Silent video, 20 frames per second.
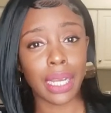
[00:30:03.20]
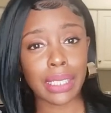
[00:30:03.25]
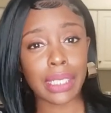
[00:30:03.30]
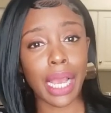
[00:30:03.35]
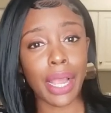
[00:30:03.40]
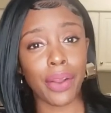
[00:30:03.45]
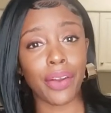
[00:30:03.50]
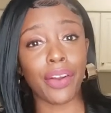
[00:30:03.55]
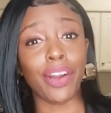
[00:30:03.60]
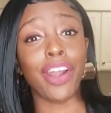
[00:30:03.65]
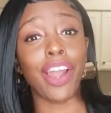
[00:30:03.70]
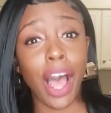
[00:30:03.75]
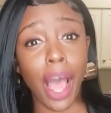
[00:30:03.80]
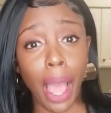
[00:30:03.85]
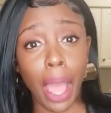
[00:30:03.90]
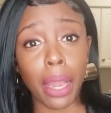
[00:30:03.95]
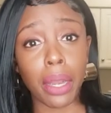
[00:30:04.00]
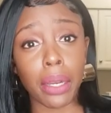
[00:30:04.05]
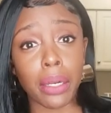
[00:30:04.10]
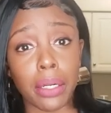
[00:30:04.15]
I get tired a
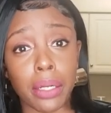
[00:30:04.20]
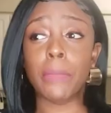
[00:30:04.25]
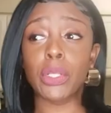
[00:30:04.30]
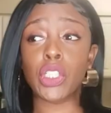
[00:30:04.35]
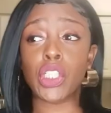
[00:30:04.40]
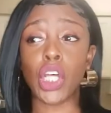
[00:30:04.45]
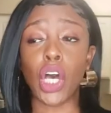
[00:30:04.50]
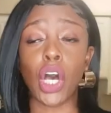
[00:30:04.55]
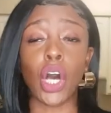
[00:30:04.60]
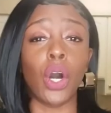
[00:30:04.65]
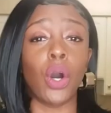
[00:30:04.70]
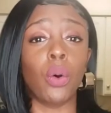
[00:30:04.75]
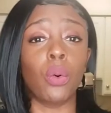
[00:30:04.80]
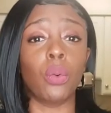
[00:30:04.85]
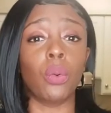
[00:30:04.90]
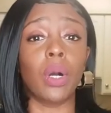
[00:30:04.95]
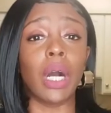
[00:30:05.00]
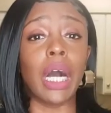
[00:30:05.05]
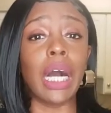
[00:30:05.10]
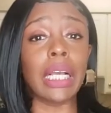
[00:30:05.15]
lot.
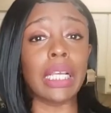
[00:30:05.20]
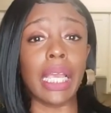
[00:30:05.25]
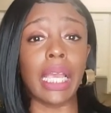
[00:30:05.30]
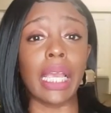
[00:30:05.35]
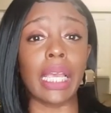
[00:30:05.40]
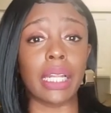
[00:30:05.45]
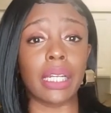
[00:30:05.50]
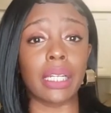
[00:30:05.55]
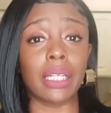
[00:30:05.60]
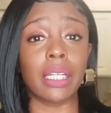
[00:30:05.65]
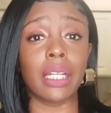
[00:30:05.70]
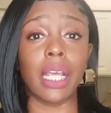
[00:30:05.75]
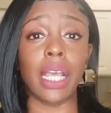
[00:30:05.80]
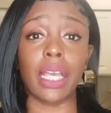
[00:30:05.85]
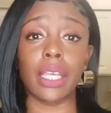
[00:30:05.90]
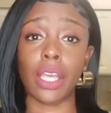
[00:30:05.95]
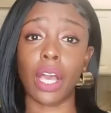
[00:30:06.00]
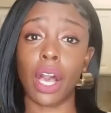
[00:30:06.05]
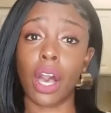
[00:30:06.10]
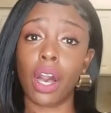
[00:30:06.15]
So again,
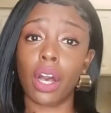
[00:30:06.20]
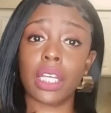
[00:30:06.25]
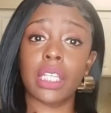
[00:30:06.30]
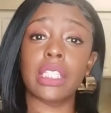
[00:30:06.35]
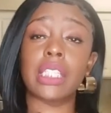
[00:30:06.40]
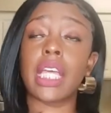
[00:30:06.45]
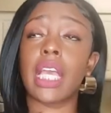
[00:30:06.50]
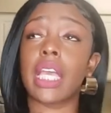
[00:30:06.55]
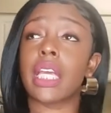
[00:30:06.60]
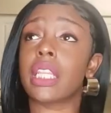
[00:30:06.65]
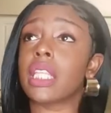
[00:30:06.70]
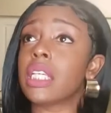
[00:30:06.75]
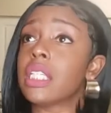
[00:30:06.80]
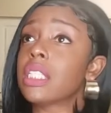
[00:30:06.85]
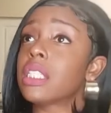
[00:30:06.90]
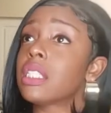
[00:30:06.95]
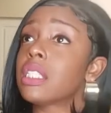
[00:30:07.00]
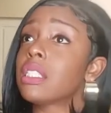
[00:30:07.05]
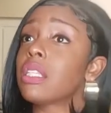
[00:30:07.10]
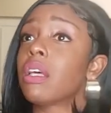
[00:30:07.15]
and y'all can take
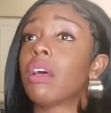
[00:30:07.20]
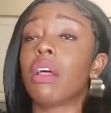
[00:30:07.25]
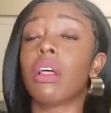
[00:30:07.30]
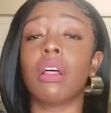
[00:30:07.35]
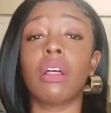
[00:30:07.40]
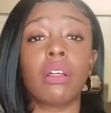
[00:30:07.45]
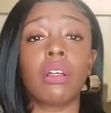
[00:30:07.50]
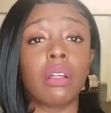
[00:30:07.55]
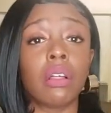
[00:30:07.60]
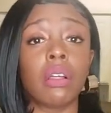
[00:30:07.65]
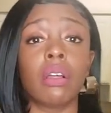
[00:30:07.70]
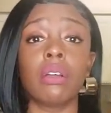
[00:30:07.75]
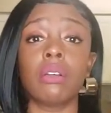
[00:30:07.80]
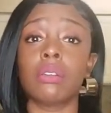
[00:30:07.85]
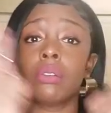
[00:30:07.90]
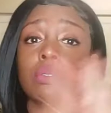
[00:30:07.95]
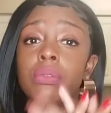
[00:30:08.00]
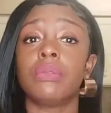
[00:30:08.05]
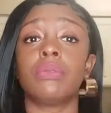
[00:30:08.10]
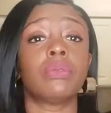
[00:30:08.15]
this
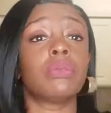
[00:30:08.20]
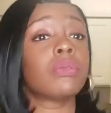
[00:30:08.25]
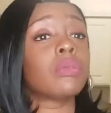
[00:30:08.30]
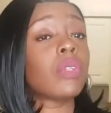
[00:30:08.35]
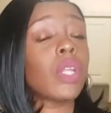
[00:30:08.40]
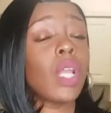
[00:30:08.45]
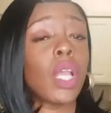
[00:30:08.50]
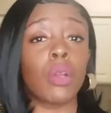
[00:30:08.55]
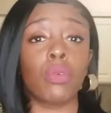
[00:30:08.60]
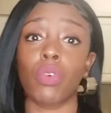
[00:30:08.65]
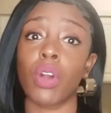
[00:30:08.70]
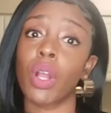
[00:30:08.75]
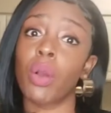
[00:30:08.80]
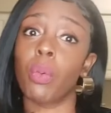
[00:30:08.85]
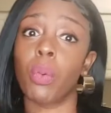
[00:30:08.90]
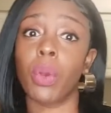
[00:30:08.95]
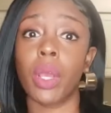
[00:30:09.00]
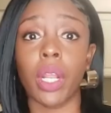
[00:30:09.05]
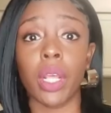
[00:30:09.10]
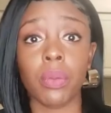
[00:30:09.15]
and
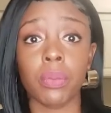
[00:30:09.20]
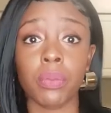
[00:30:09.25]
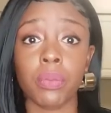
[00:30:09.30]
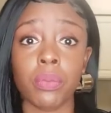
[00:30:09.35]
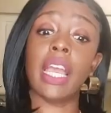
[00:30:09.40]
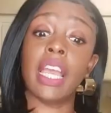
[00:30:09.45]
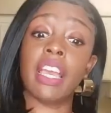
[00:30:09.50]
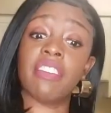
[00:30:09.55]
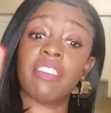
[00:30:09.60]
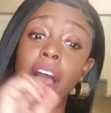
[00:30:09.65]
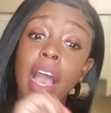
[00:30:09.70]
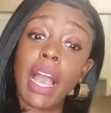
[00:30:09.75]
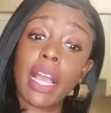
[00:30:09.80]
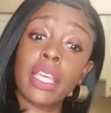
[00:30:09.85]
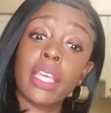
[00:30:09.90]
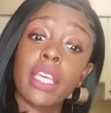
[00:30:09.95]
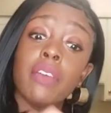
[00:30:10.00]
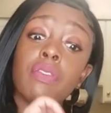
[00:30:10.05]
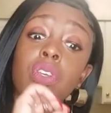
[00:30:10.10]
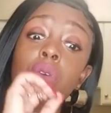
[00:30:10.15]
run with it. If I
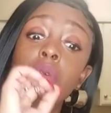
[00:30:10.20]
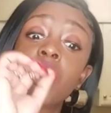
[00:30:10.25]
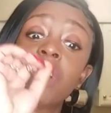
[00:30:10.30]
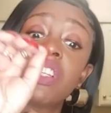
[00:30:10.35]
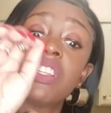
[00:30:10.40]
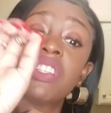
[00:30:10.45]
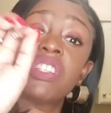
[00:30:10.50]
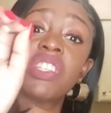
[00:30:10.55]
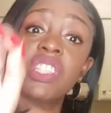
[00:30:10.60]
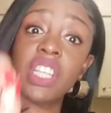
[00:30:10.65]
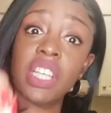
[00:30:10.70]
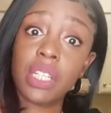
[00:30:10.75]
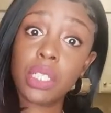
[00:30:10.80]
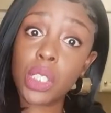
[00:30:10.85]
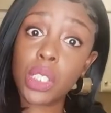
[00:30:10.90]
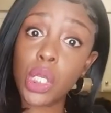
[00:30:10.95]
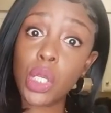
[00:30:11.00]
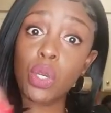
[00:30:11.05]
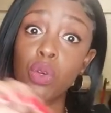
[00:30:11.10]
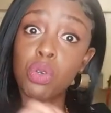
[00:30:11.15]
give you
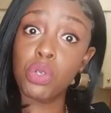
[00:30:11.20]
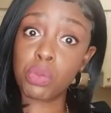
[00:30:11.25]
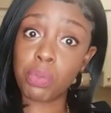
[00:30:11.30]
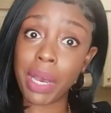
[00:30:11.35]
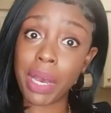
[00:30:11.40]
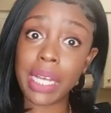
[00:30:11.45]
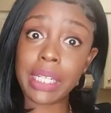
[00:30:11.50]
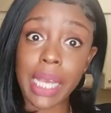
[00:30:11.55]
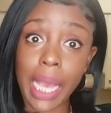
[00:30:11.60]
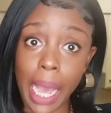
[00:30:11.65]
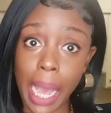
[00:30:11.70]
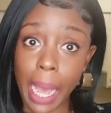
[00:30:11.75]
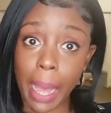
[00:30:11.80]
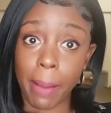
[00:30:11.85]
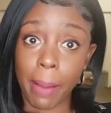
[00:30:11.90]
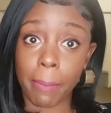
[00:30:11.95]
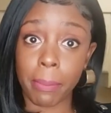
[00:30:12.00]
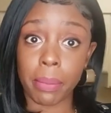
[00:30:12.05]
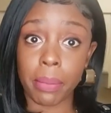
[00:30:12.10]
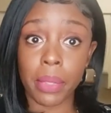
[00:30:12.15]
consent to use my
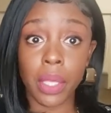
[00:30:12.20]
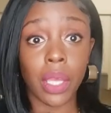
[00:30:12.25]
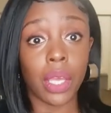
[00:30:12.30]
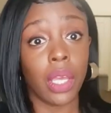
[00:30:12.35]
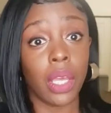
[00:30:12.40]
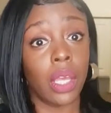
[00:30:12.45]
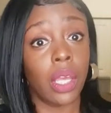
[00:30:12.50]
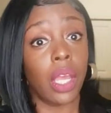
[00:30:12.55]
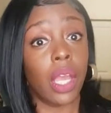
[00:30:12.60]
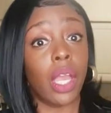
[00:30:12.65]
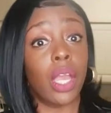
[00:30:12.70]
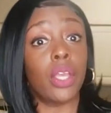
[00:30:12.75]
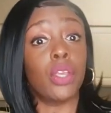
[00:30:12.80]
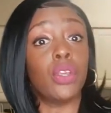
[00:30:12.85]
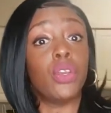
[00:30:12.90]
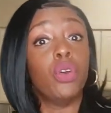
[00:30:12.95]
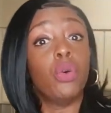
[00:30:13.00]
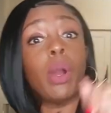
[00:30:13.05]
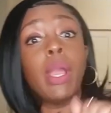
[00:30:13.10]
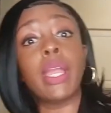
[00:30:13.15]
time
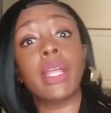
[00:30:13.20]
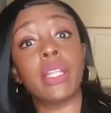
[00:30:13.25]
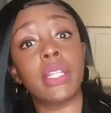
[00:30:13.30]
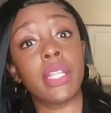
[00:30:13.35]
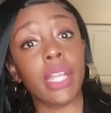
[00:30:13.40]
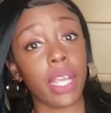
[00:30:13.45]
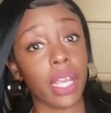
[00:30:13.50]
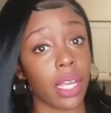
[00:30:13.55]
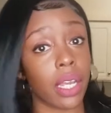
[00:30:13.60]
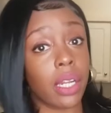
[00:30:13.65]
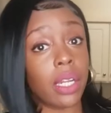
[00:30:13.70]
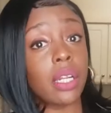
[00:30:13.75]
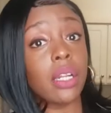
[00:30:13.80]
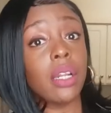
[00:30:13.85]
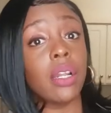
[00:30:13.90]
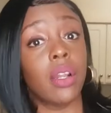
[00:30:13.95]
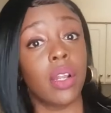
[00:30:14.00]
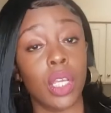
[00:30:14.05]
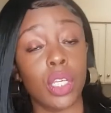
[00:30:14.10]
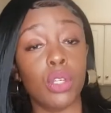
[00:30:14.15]
and you ain't dead,
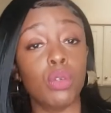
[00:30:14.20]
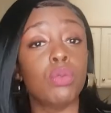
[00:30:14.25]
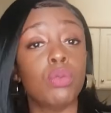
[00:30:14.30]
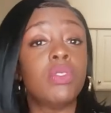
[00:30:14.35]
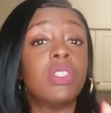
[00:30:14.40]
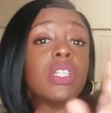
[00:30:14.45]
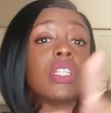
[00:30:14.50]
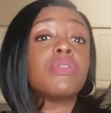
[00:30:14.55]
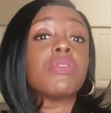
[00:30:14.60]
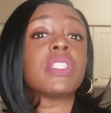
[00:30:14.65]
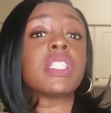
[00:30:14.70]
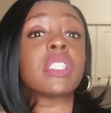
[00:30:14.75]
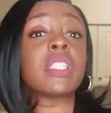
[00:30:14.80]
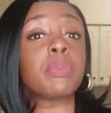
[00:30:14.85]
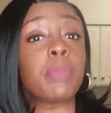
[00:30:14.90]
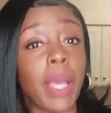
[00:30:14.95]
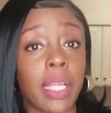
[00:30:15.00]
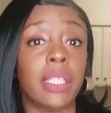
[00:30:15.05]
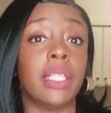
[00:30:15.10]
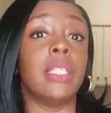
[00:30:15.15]
you
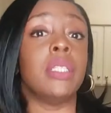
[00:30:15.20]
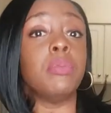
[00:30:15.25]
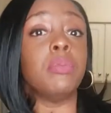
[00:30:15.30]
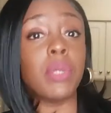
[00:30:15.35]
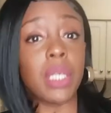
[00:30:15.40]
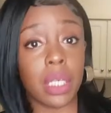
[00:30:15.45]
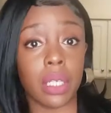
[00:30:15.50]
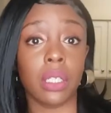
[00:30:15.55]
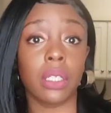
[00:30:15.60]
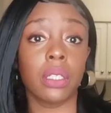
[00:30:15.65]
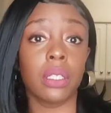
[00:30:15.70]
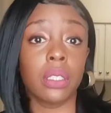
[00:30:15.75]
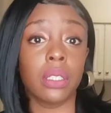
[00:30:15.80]
disrespected me.